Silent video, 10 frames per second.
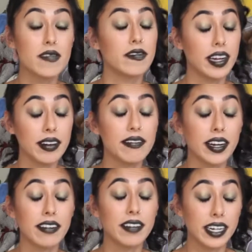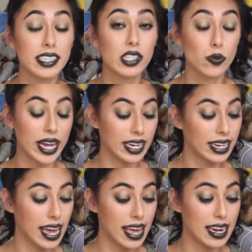very, very, very
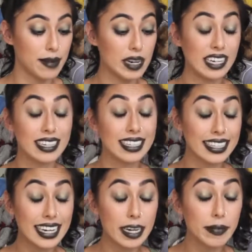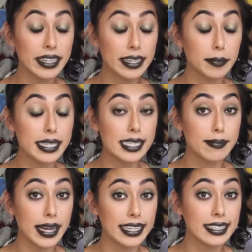sweaty, and I'm not gonna lie, I'm a little bit
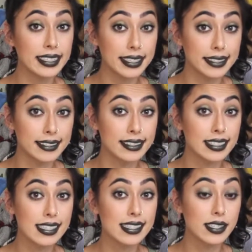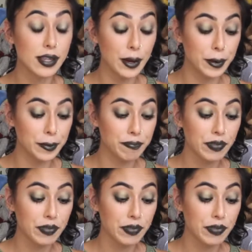smelly too. So,